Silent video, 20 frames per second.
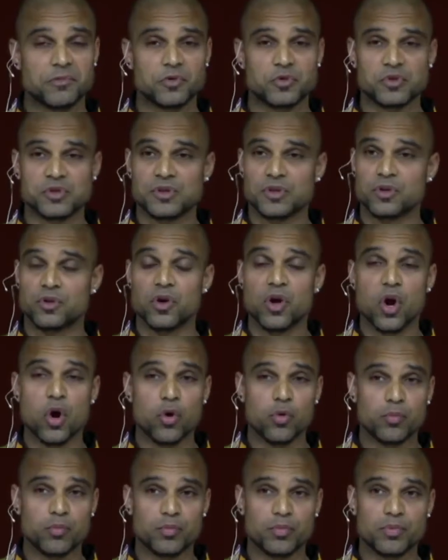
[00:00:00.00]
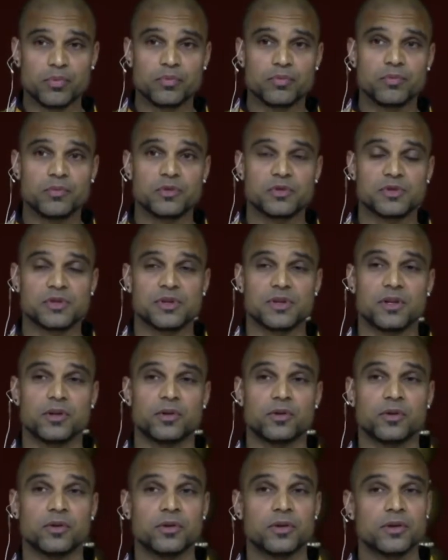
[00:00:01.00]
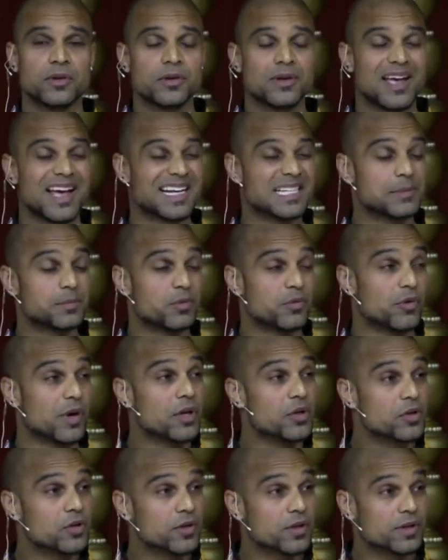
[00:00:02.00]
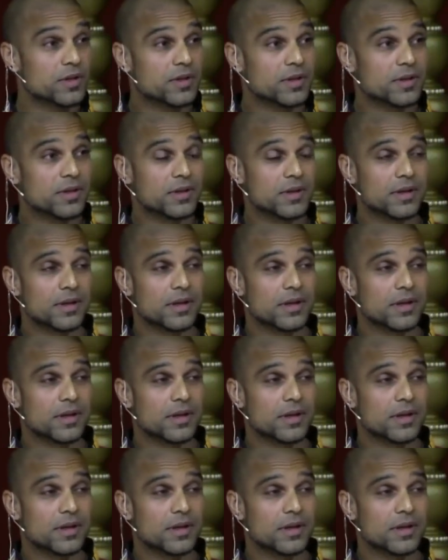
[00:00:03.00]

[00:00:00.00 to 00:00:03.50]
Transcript: There's little hope, there's little aspiration.